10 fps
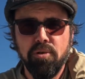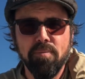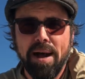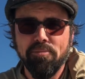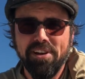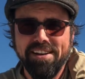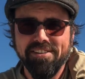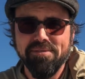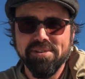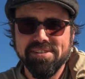operator.
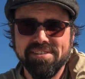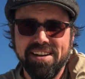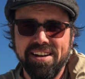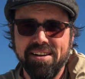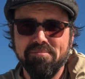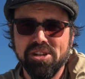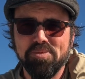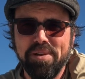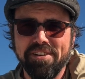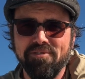It was
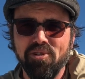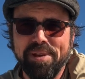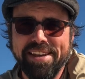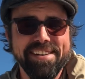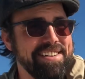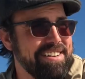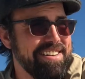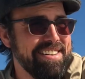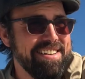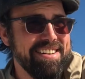much better for me
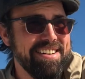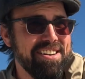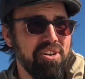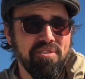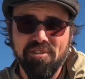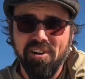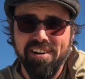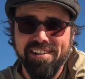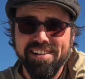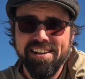
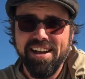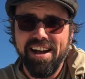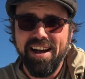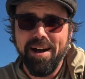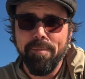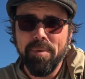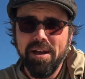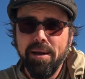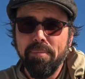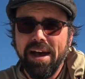overall.
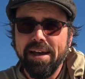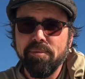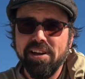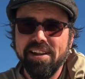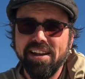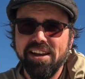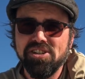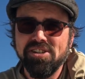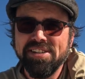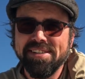But I'm gonna cut
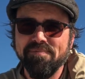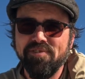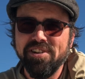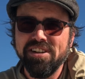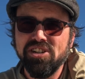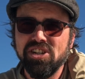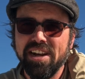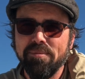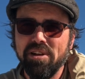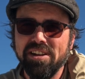you to some footage,
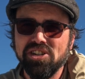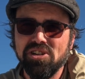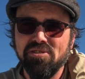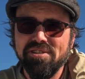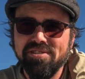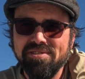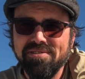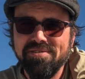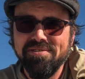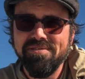and I'm gonna show
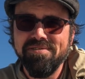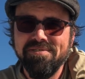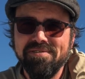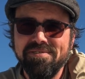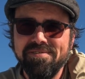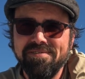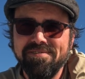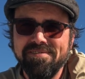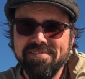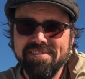you
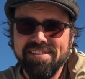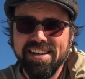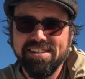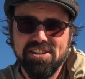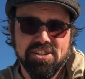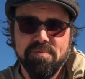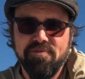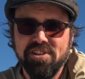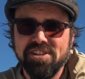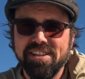like just some
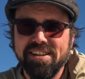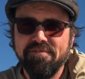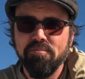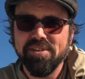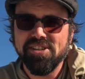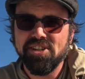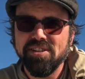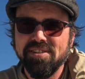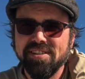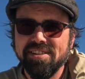footage of the different
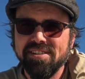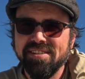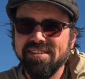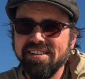positions and